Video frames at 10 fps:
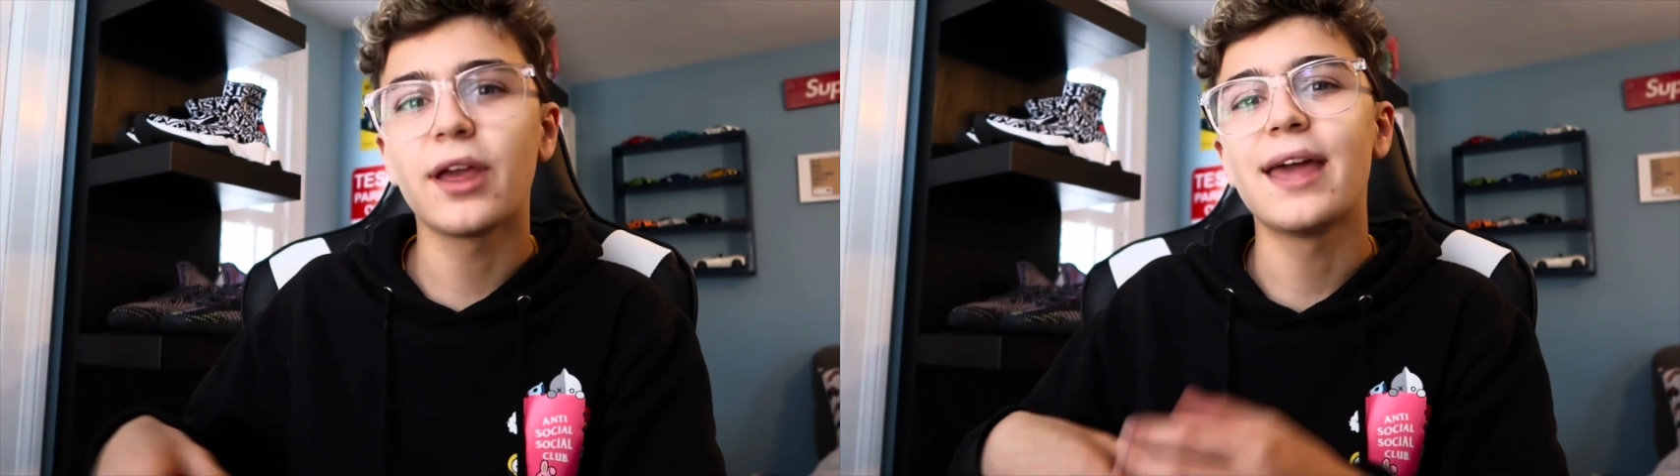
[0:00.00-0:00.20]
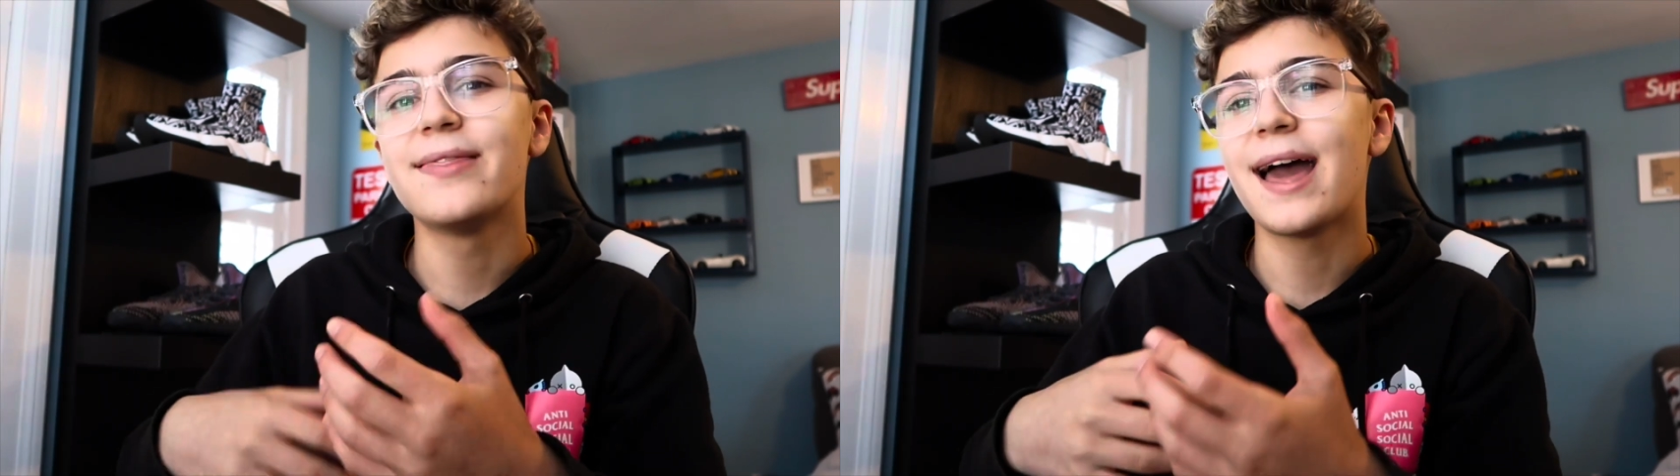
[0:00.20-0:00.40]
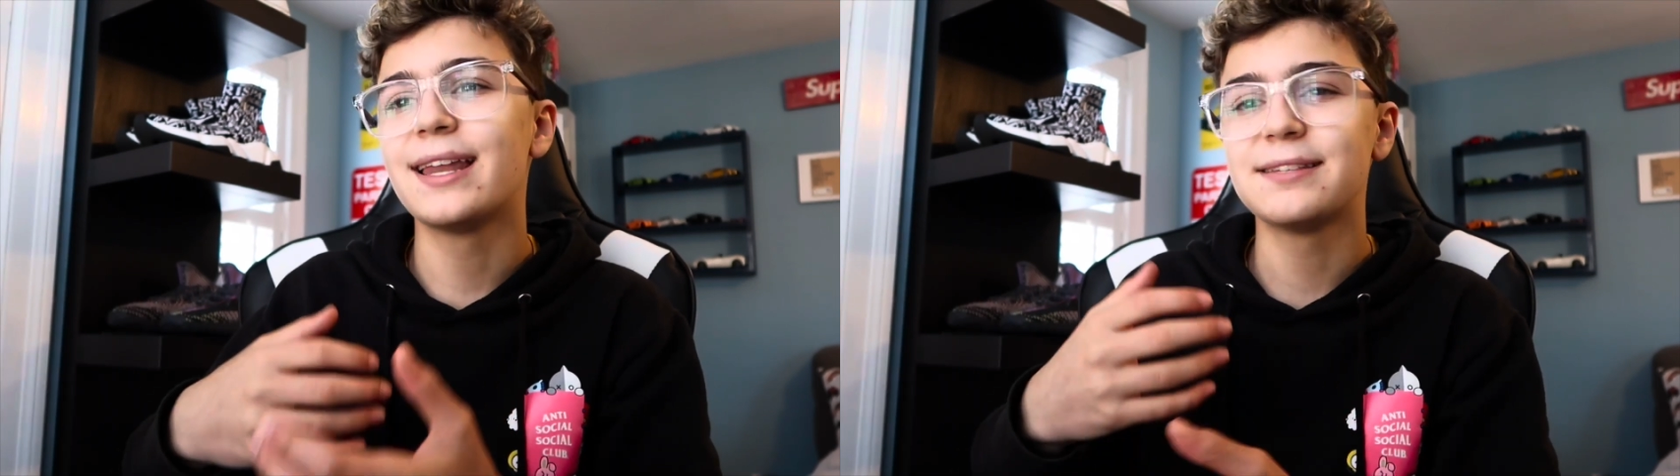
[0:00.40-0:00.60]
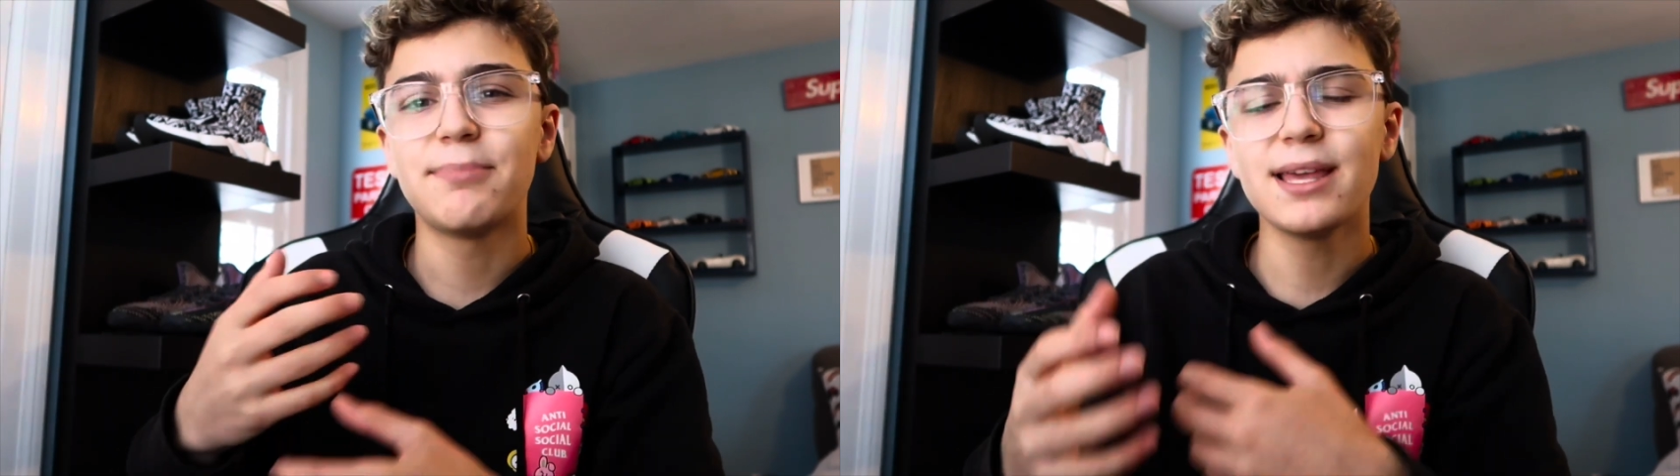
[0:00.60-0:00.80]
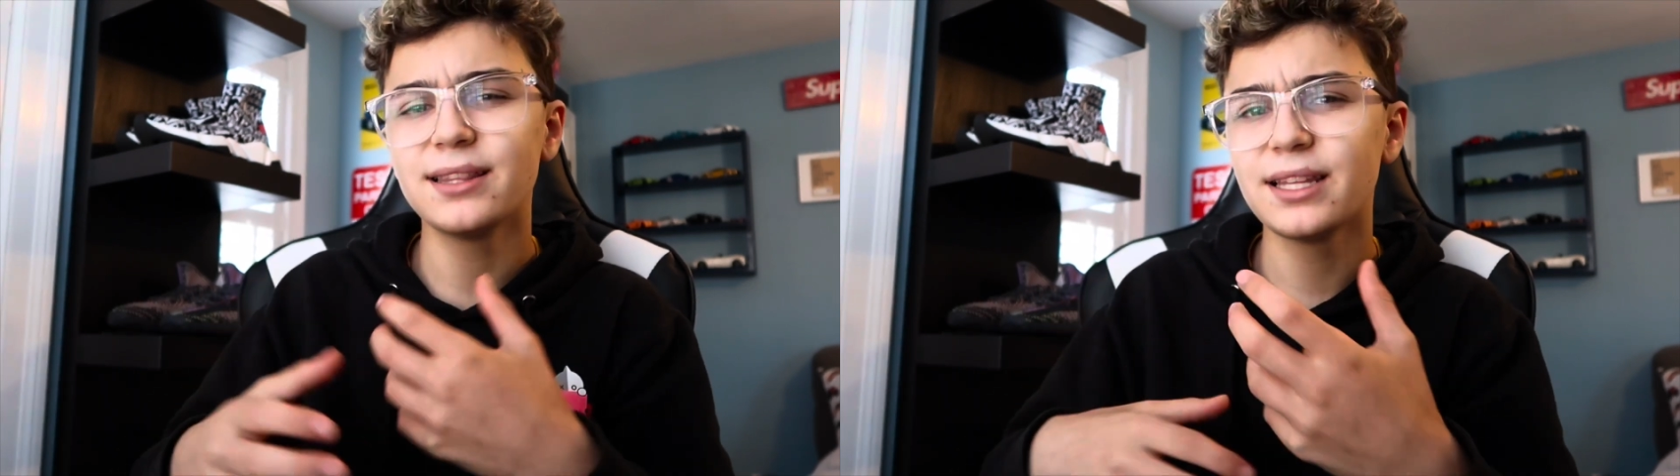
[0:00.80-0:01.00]
and that is
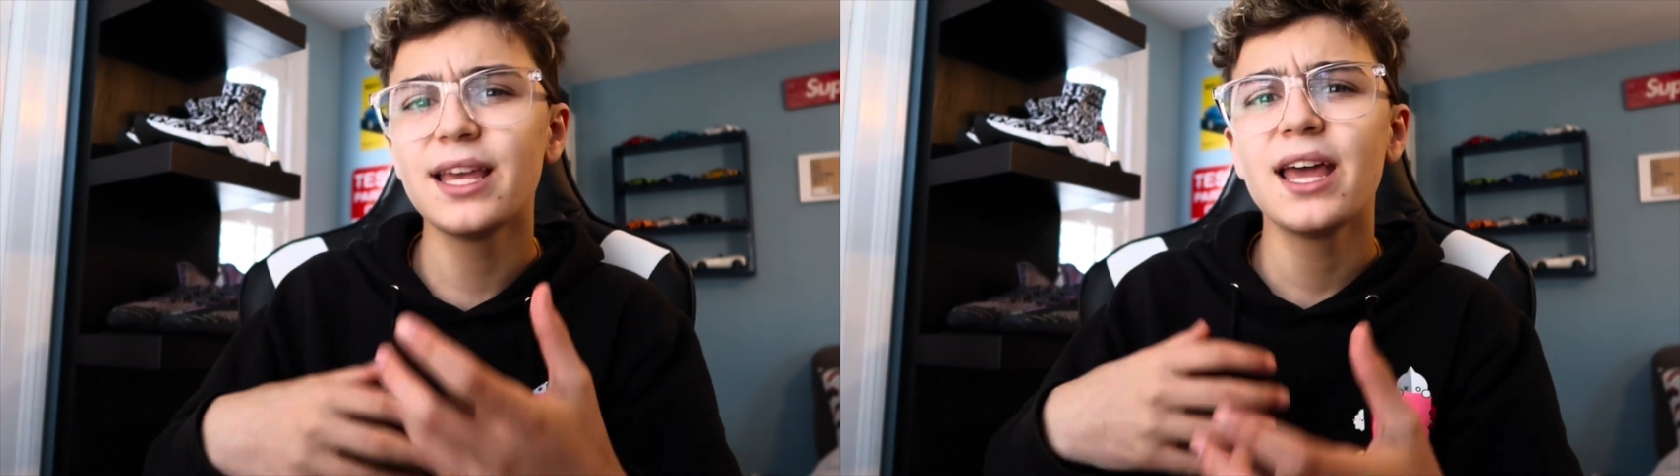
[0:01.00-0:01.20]
mainly